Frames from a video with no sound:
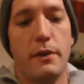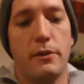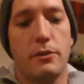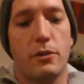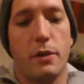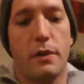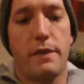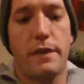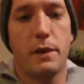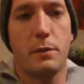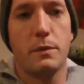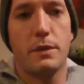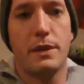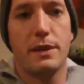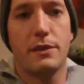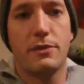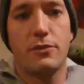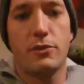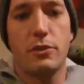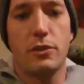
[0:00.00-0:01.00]
So the thing with
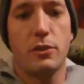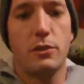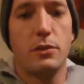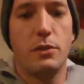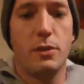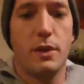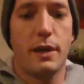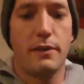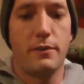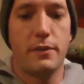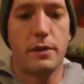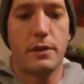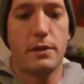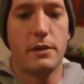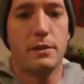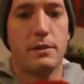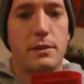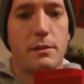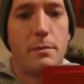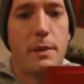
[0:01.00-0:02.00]
this too, you have
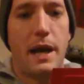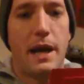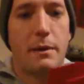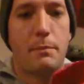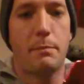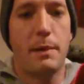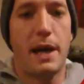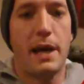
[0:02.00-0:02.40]
the back